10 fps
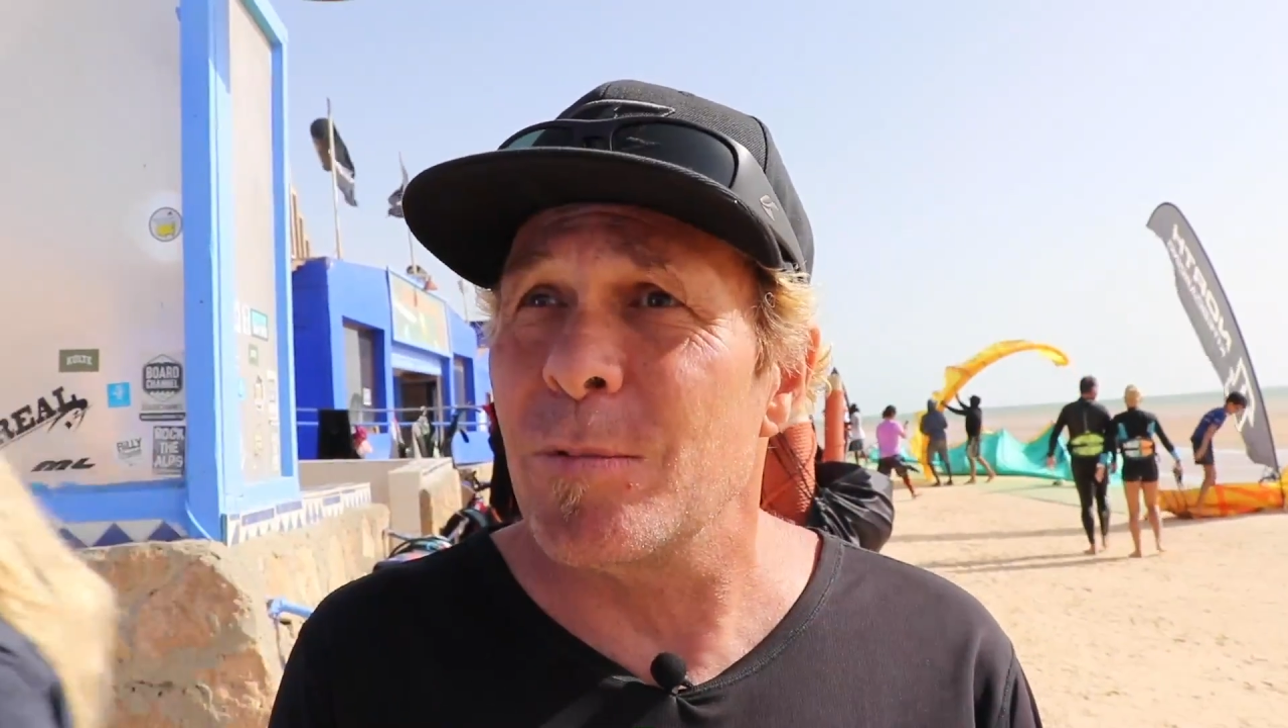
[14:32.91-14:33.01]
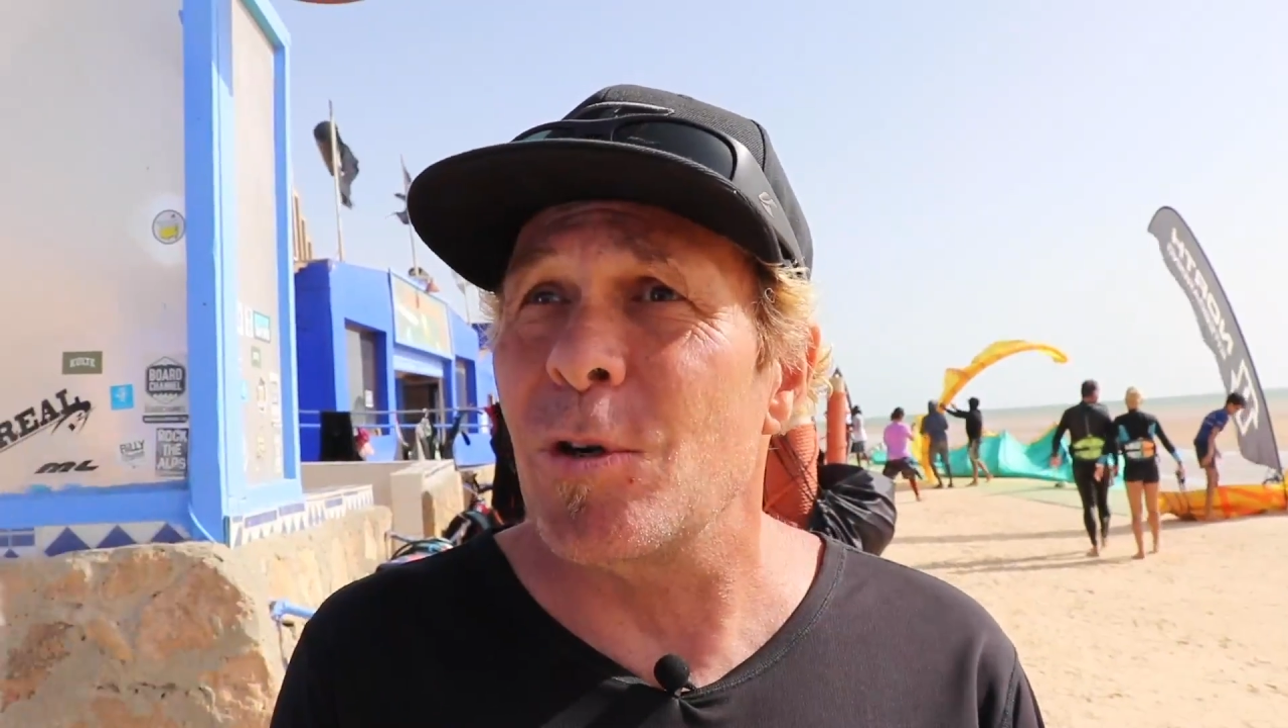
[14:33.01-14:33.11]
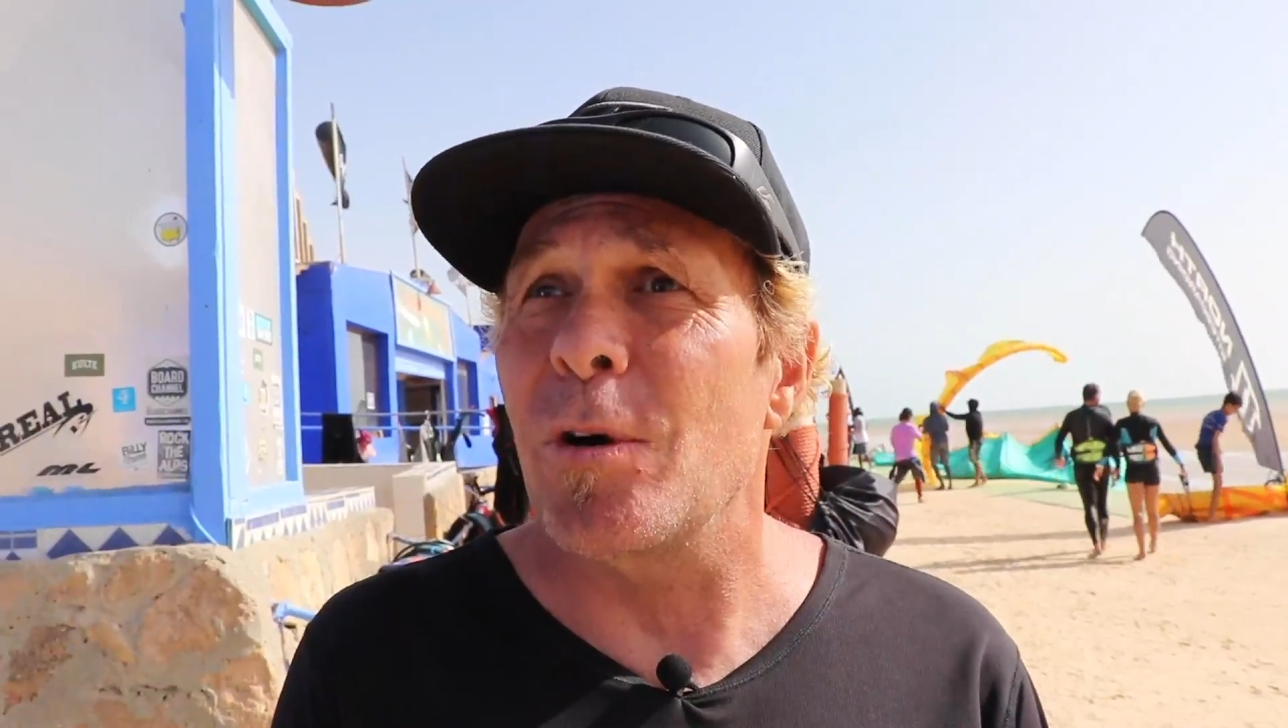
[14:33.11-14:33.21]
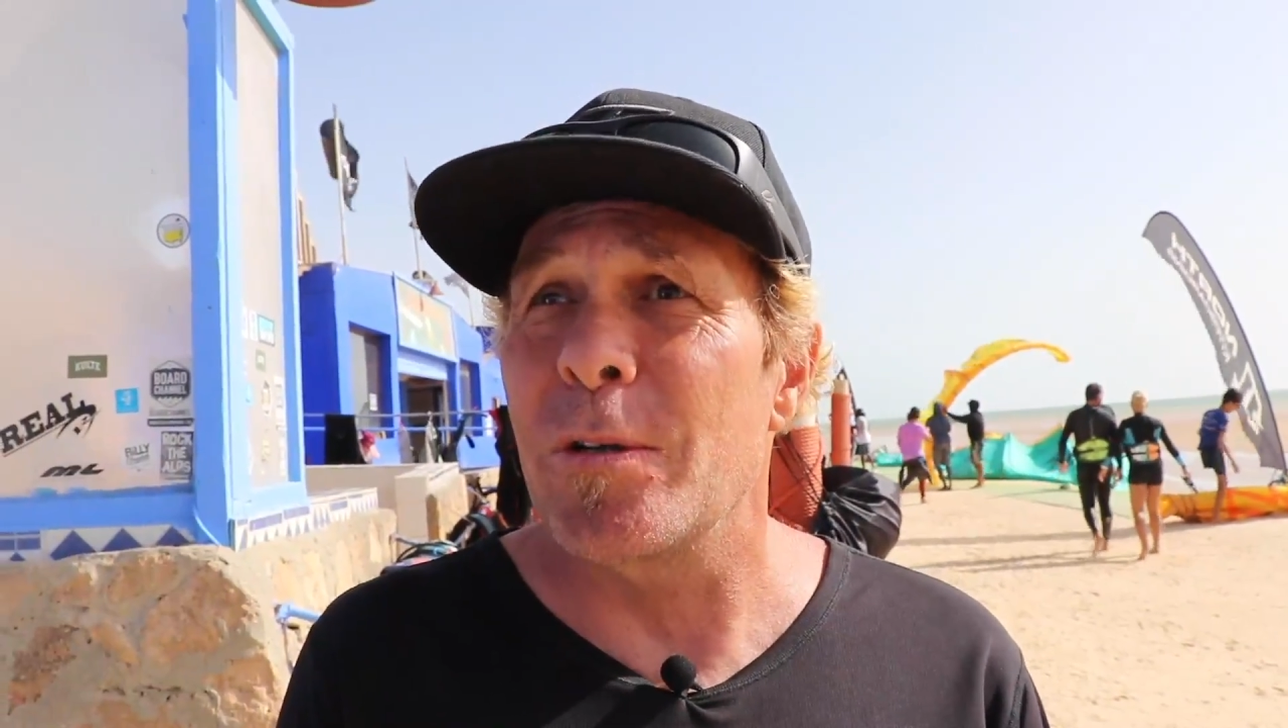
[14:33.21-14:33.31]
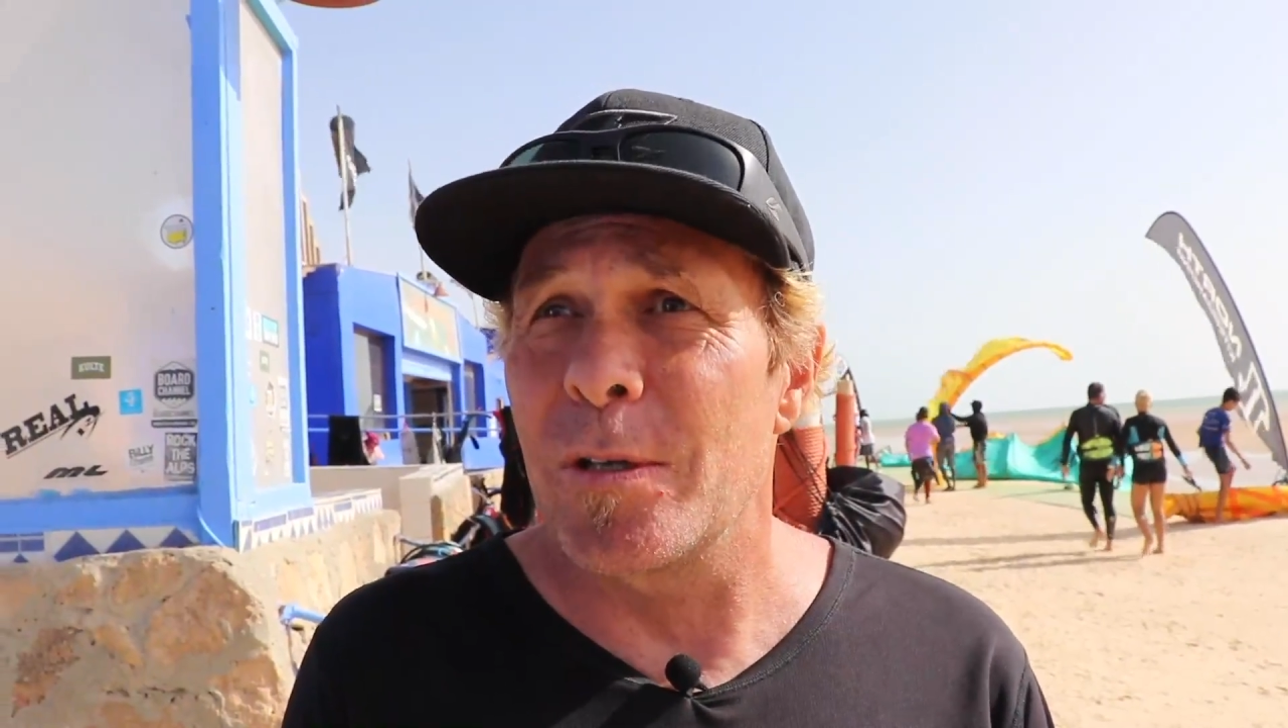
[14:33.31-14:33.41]

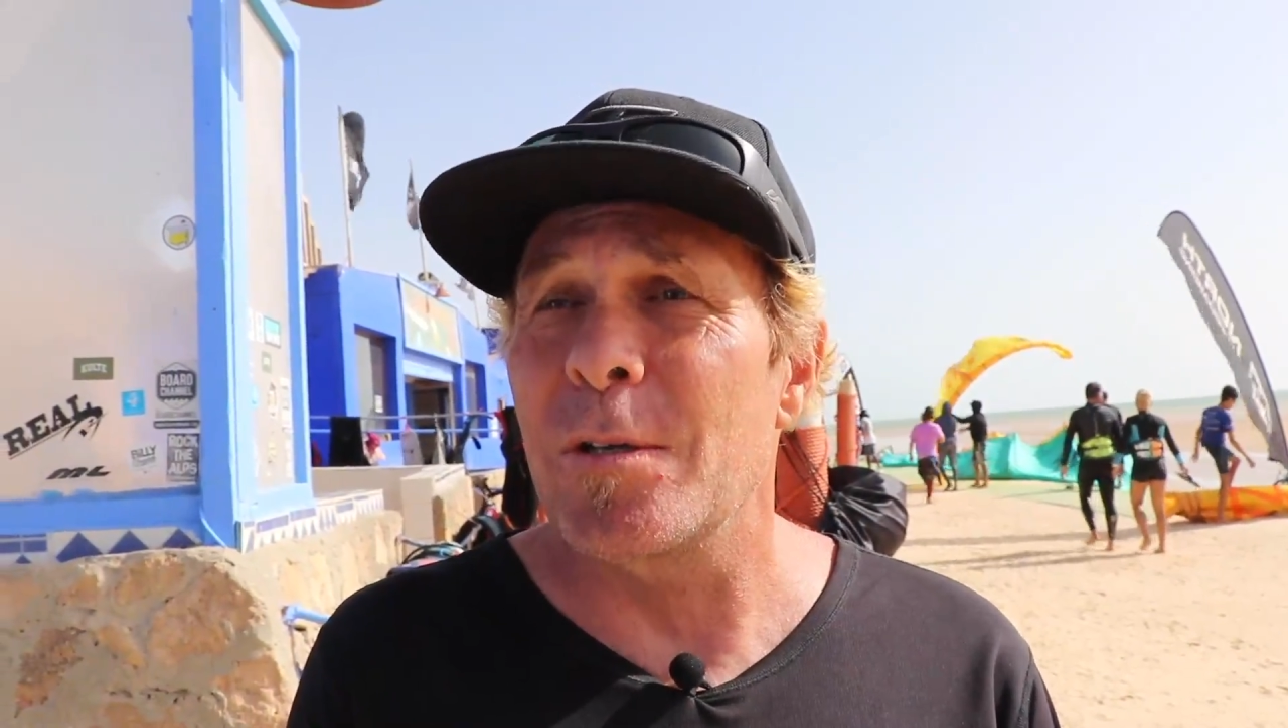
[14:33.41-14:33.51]
Sorry.